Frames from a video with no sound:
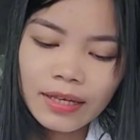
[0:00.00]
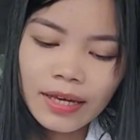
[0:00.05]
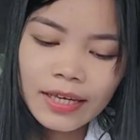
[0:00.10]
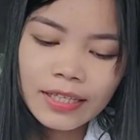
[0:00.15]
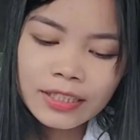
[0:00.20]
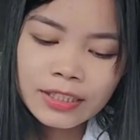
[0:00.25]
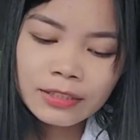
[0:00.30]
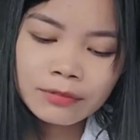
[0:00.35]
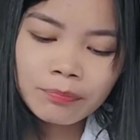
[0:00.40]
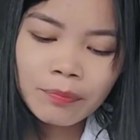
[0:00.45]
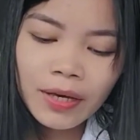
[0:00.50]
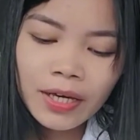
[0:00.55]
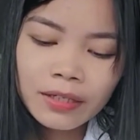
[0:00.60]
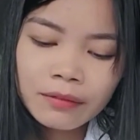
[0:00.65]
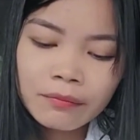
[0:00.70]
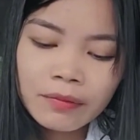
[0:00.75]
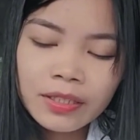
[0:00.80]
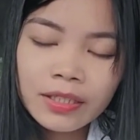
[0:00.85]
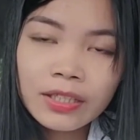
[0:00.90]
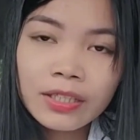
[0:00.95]

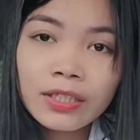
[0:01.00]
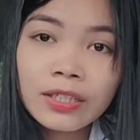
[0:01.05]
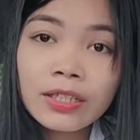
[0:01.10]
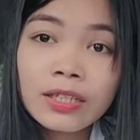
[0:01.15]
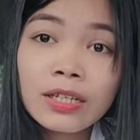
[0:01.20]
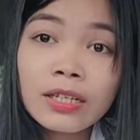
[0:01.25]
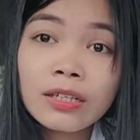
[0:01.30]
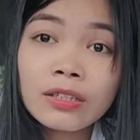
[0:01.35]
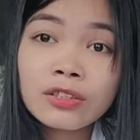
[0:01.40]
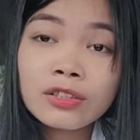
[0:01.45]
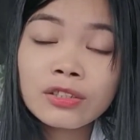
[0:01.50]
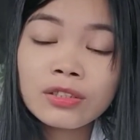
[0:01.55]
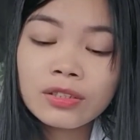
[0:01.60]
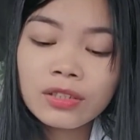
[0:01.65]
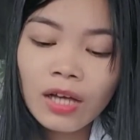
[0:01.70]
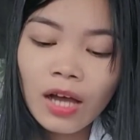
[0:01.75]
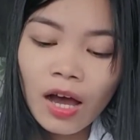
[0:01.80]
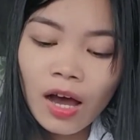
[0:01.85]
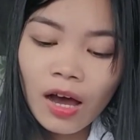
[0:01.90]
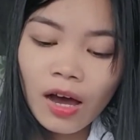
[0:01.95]
inspect
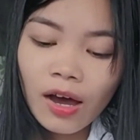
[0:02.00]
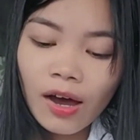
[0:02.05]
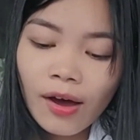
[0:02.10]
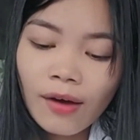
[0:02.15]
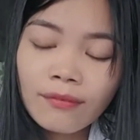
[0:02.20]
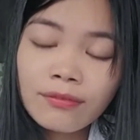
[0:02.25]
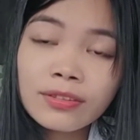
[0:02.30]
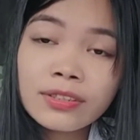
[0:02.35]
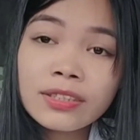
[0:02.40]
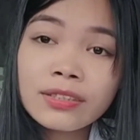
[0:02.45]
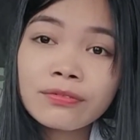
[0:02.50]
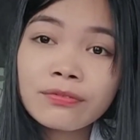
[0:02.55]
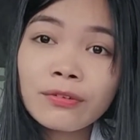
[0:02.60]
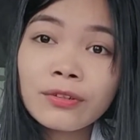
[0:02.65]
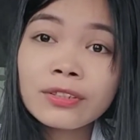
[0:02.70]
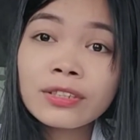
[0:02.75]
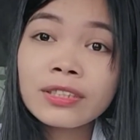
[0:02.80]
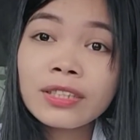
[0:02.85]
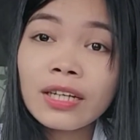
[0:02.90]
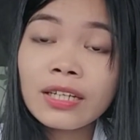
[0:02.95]
materials
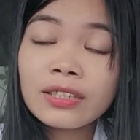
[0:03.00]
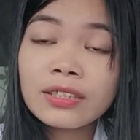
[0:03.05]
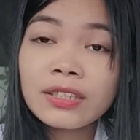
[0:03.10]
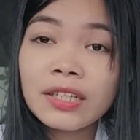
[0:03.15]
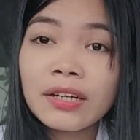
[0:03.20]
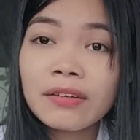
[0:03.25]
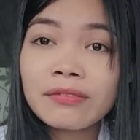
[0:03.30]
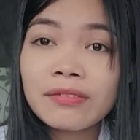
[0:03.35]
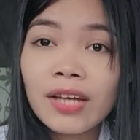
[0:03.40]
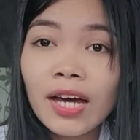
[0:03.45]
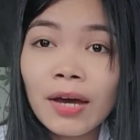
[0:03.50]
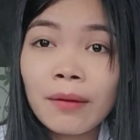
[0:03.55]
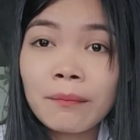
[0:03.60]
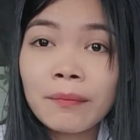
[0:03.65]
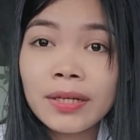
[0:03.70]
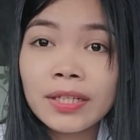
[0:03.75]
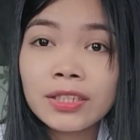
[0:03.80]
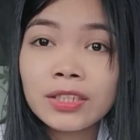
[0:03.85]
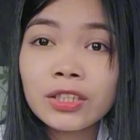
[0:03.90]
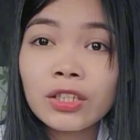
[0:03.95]
for signs of
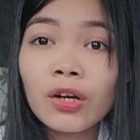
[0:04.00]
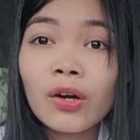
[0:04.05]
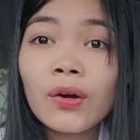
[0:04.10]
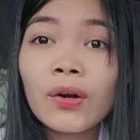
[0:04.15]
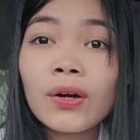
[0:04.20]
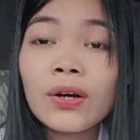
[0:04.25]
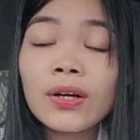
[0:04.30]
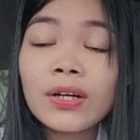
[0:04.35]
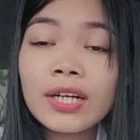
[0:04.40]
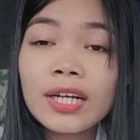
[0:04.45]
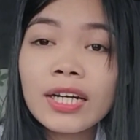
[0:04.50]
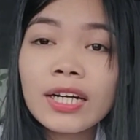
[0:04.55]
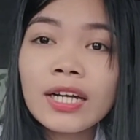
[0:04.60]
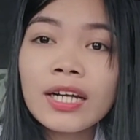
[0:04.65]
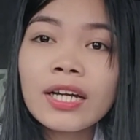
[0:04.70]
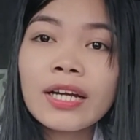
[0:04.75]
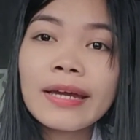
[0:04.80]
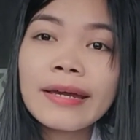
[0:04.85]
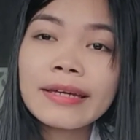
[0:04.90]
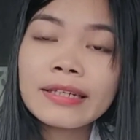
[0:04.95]
damage or
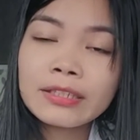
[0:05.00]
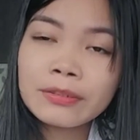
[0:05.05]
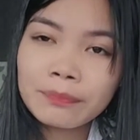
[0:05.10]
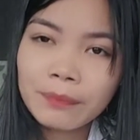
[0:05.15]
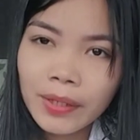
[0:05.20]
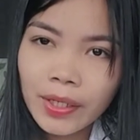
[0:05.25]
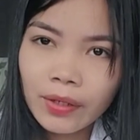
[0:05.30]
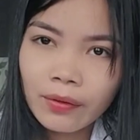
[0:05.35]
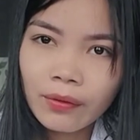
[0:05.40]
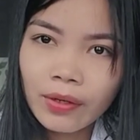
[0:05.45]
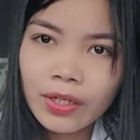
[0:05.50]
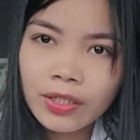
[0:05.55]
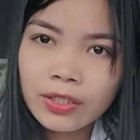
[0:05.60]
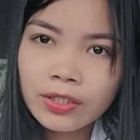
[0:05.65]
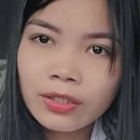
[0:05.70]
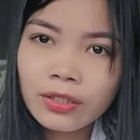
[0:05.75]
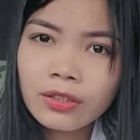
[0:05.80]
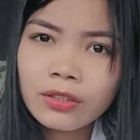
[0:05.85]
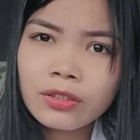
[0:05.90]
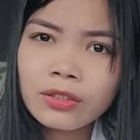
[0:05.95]

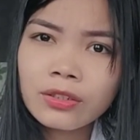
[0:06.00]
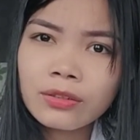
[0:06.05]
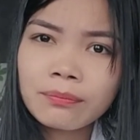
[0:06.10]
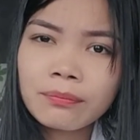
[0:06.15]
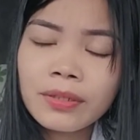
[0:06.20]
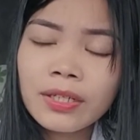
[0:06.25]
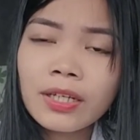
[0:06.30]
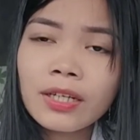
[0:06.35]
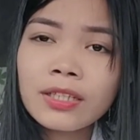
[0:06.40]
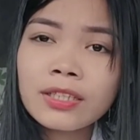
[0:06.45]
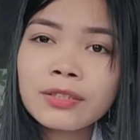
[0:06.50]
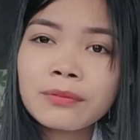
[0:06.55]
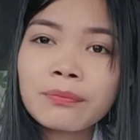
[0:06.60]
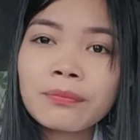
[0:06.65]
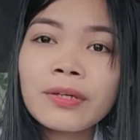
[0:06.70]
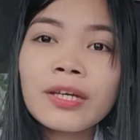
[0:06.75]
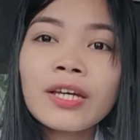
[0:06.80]
expirations, because